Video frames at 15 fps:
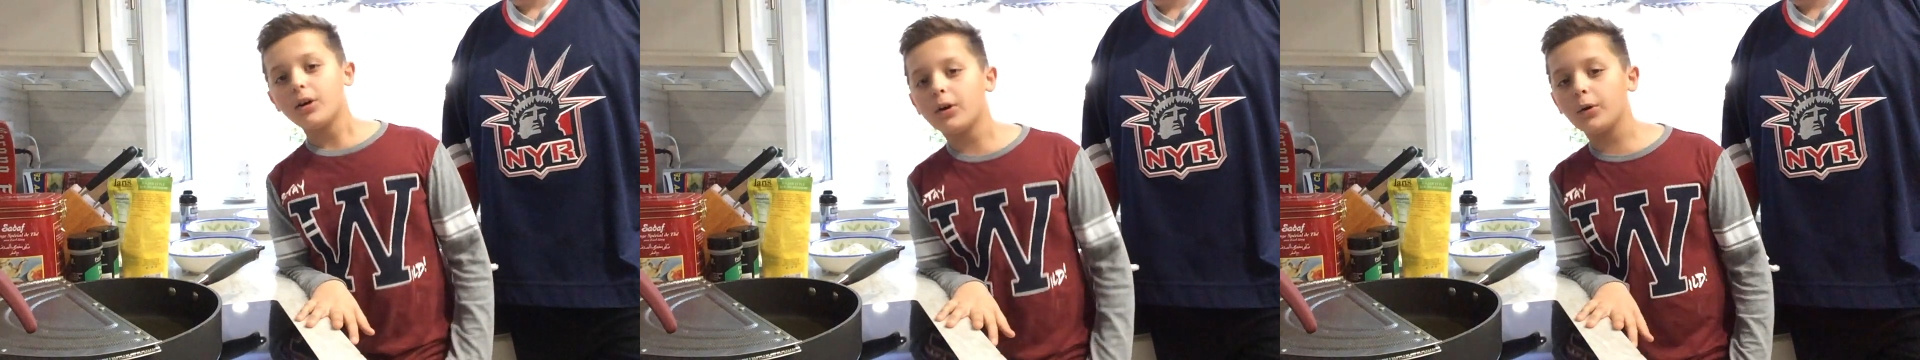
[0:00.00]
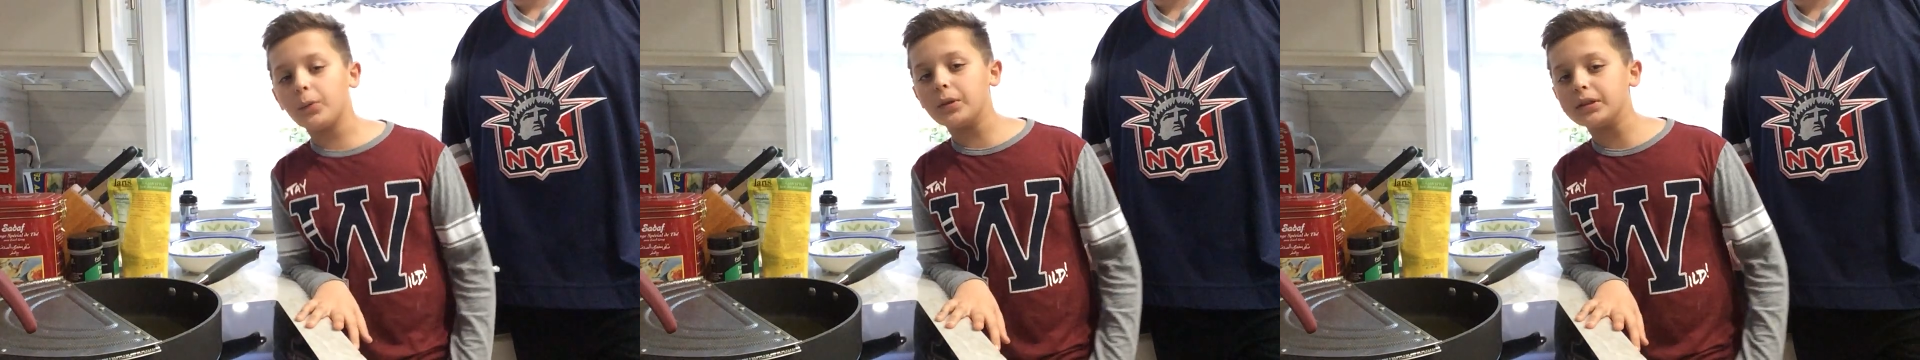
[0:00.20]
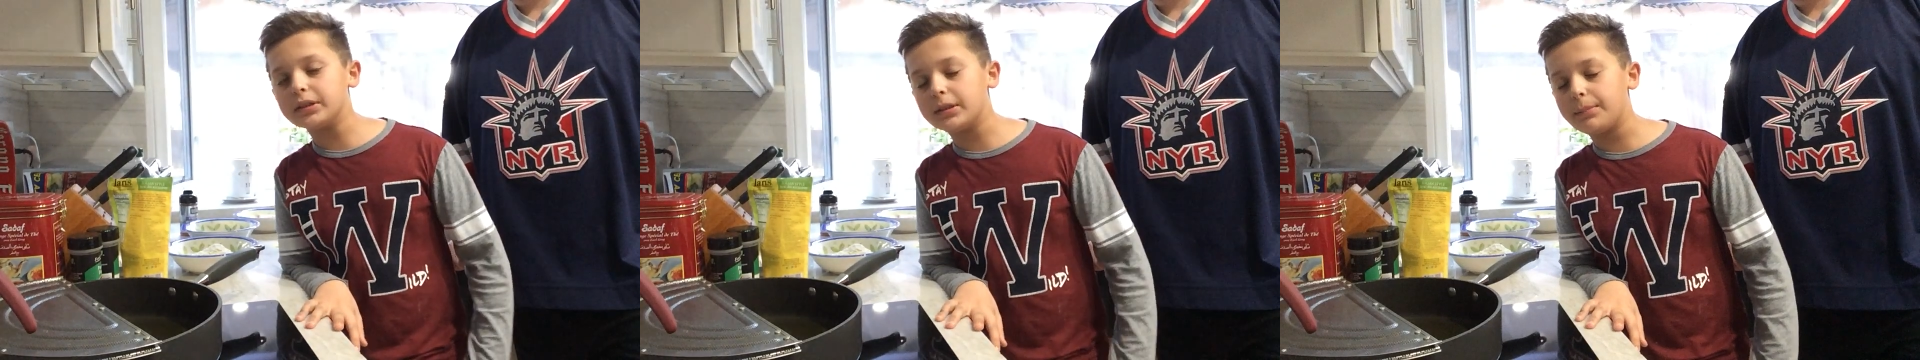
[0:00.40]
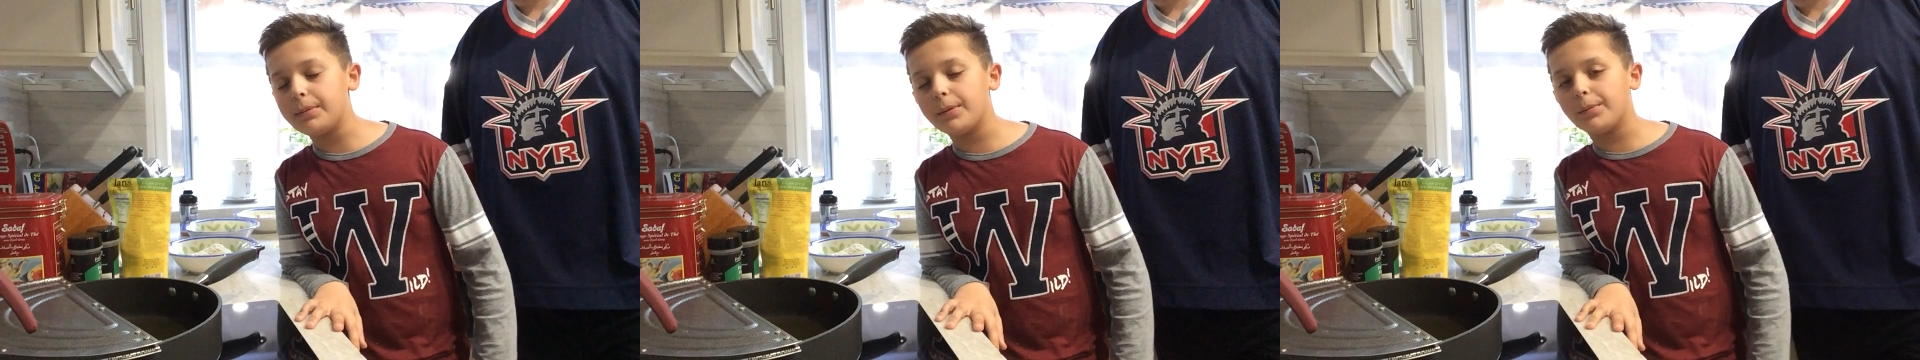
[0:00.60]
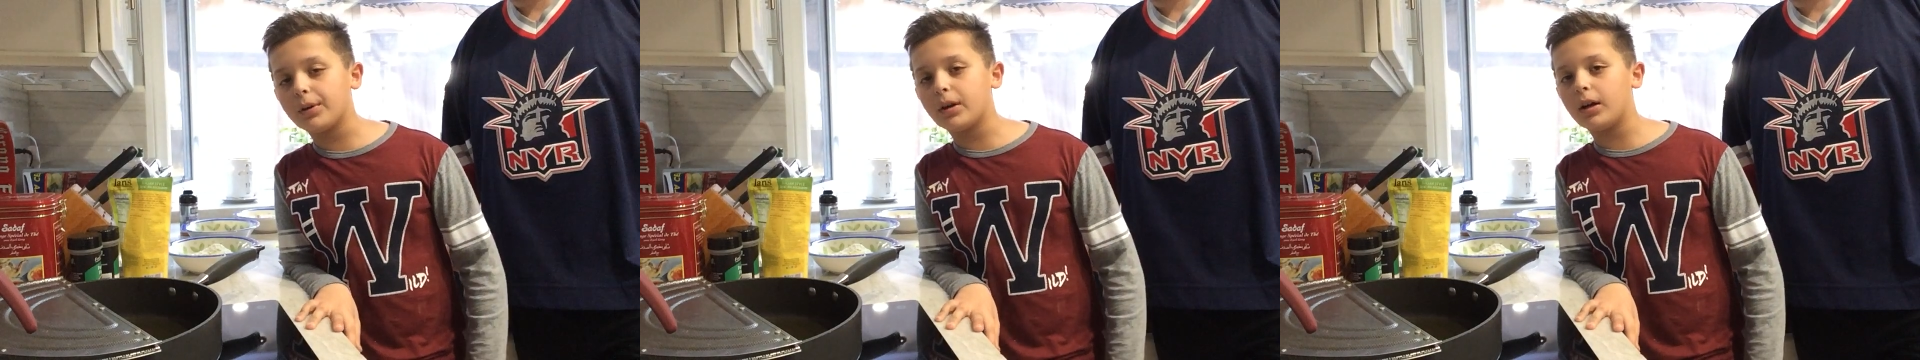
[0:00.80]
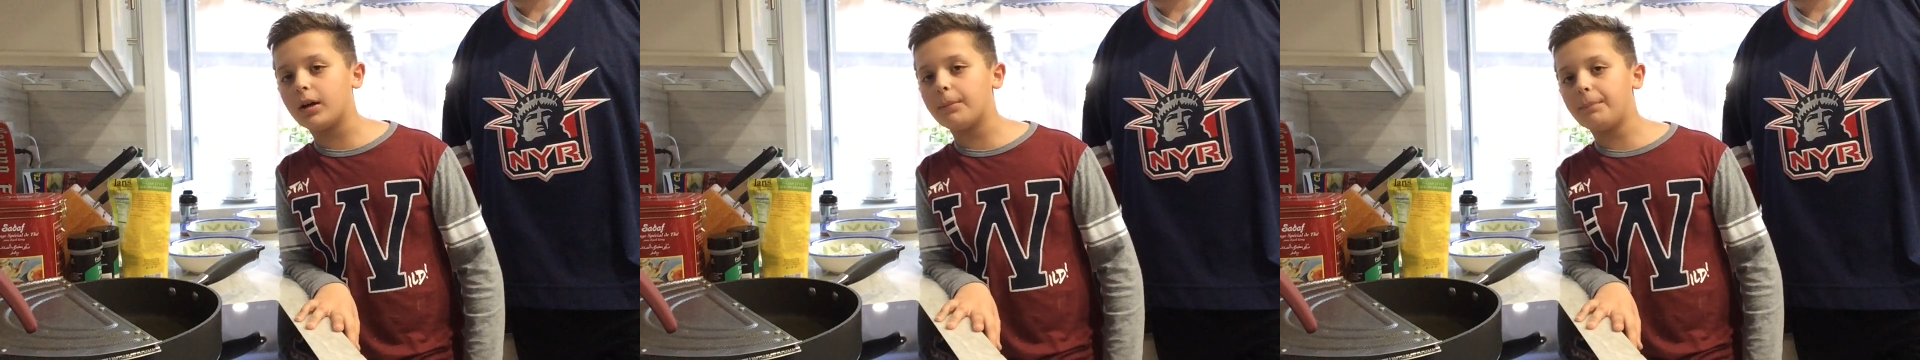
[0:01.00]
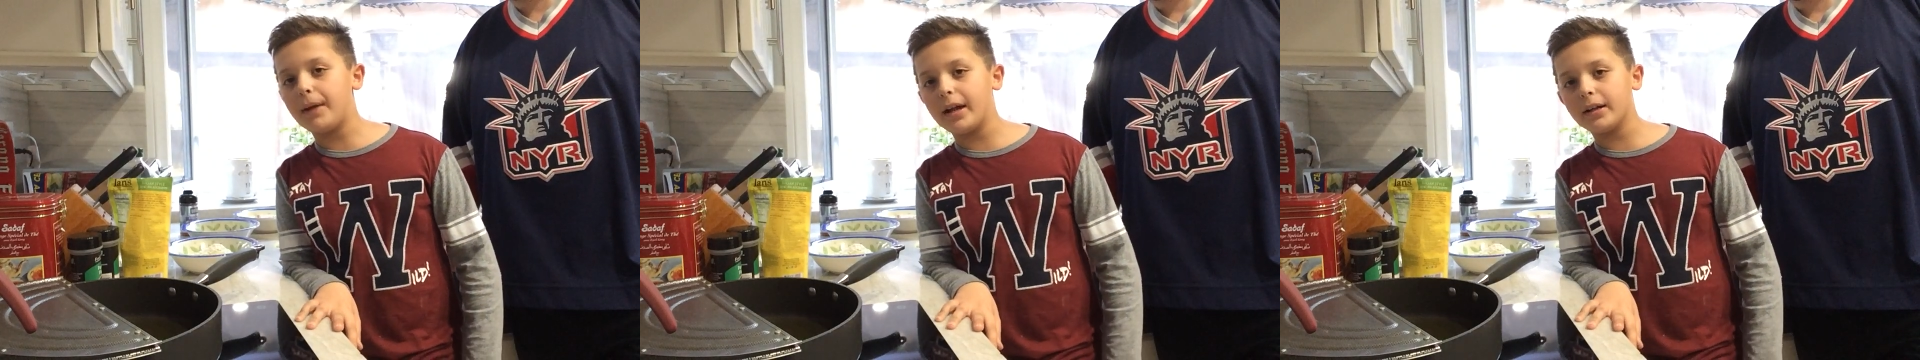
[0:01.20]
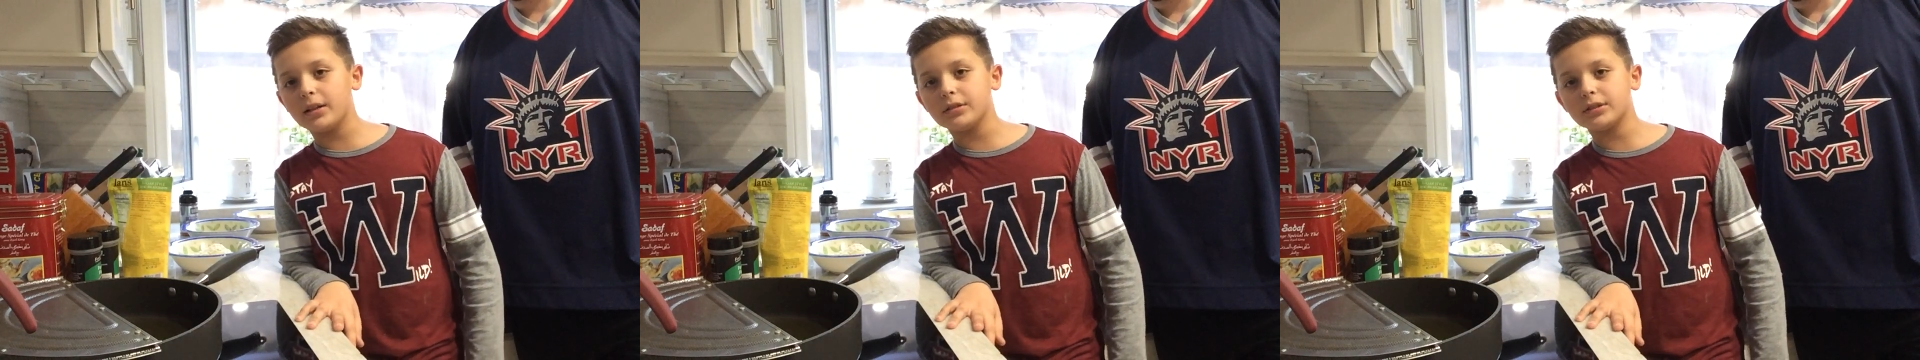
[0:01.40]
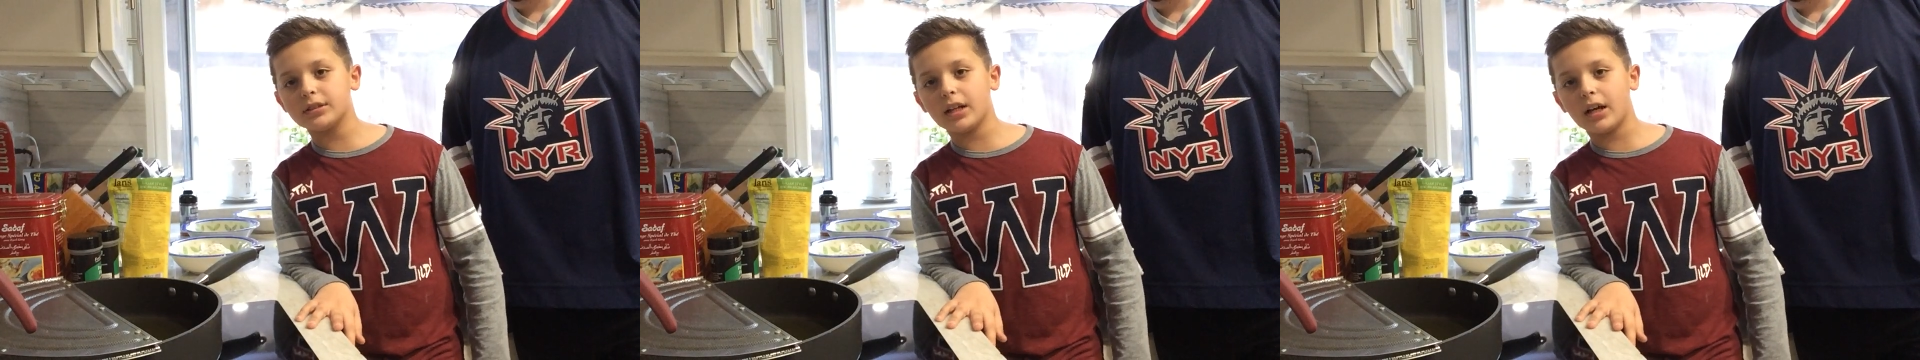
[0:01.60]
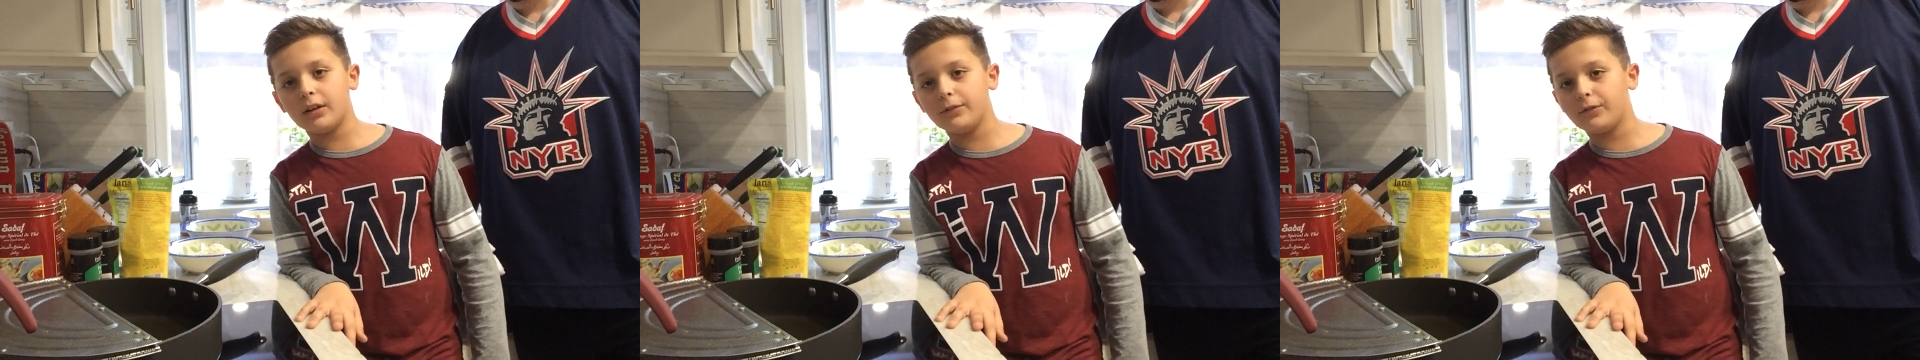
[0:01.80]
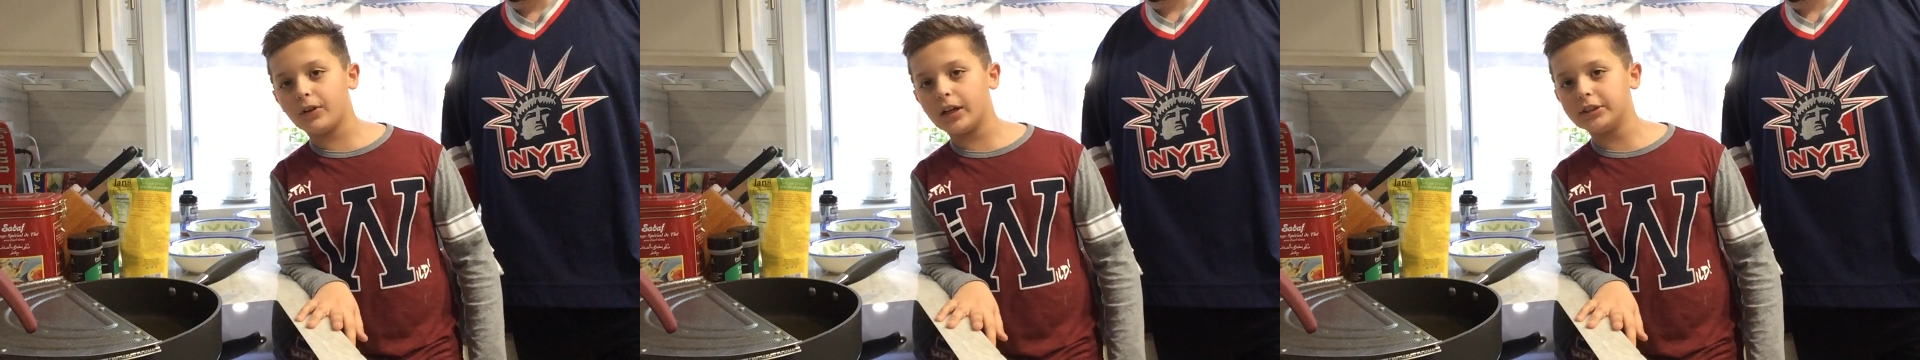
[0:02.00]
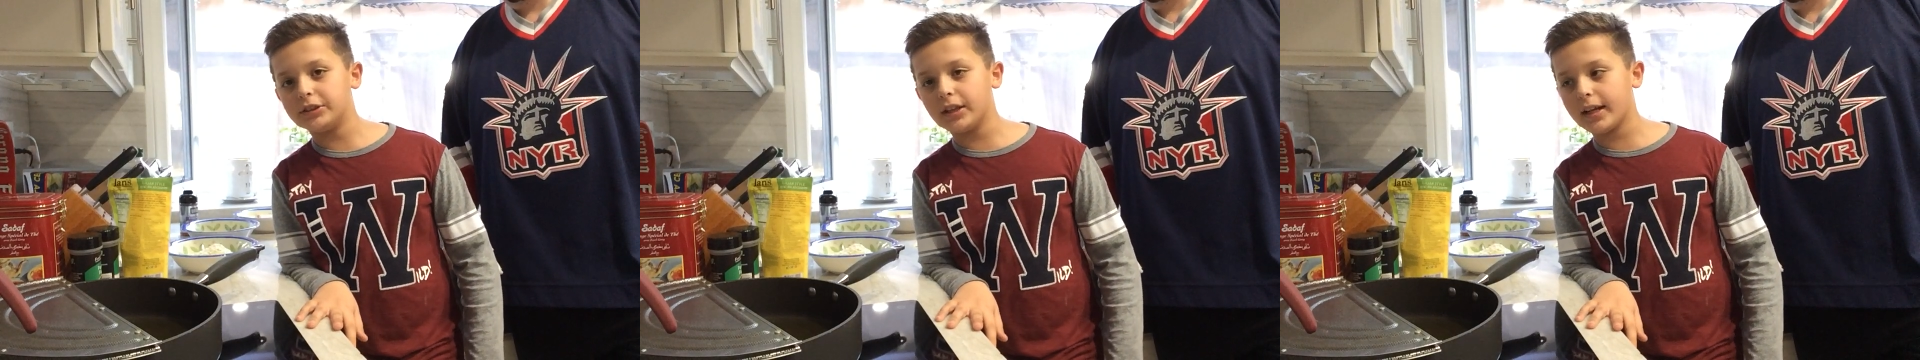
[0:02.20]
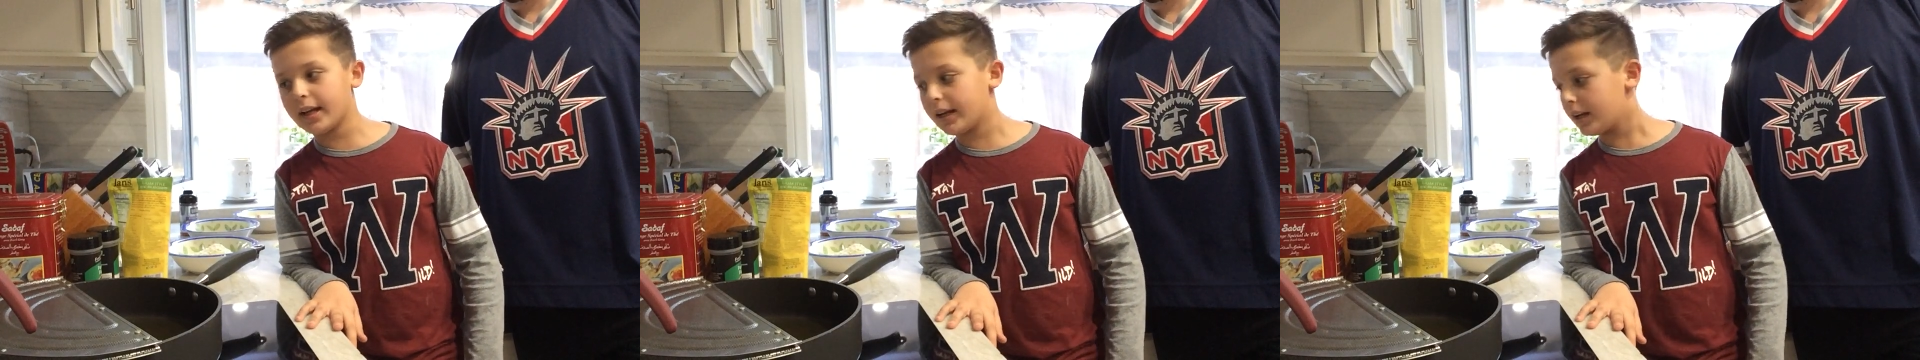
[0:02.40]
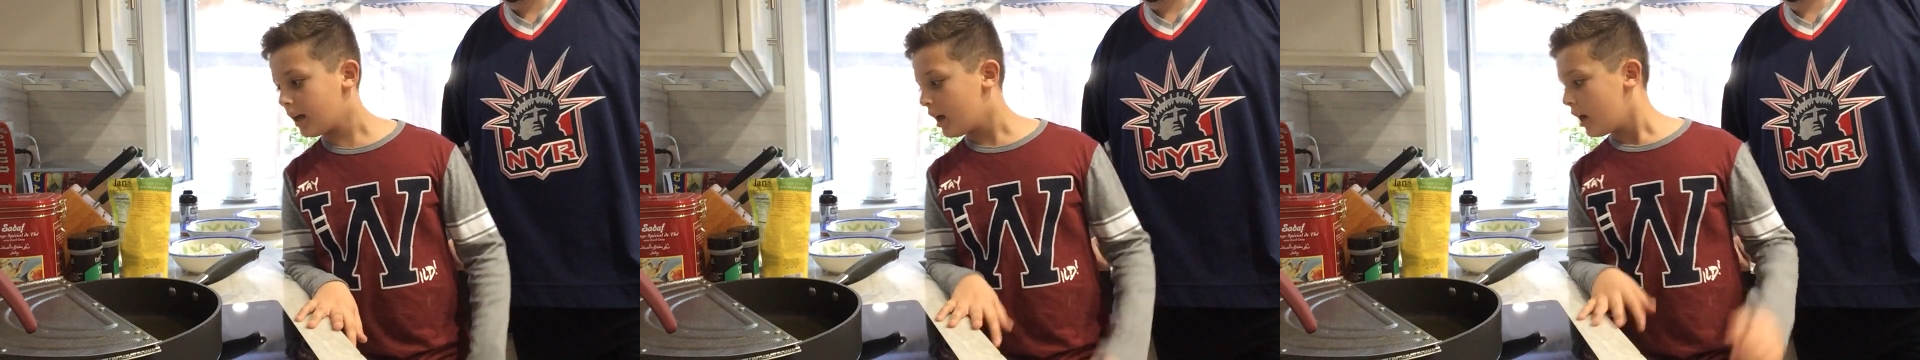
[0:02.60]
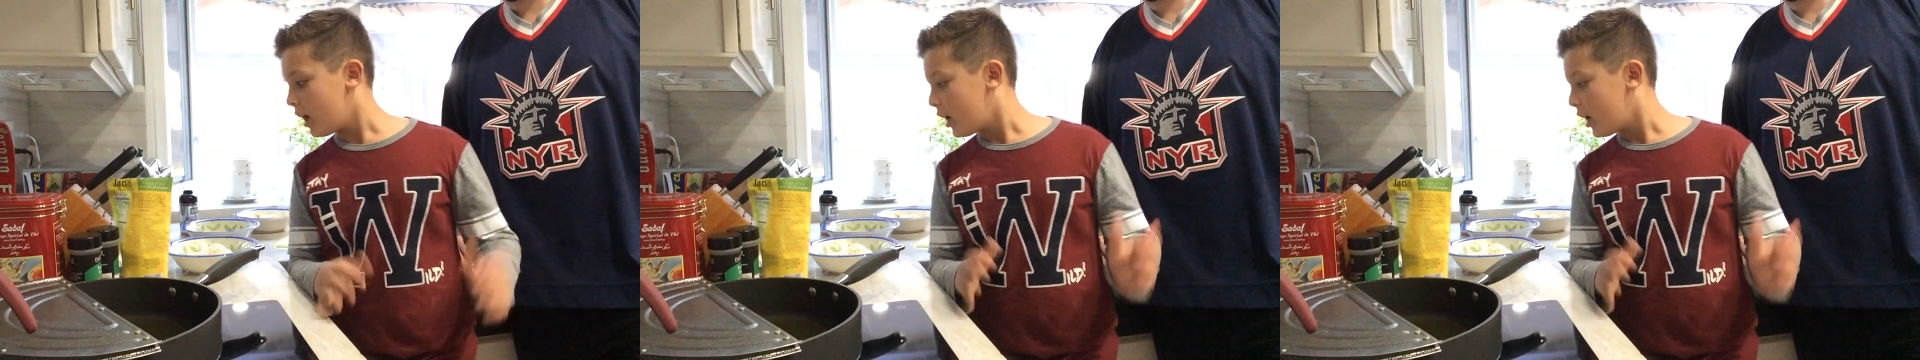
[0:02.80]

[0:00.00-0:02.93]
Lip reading: or what some people call it panko style fried chicken.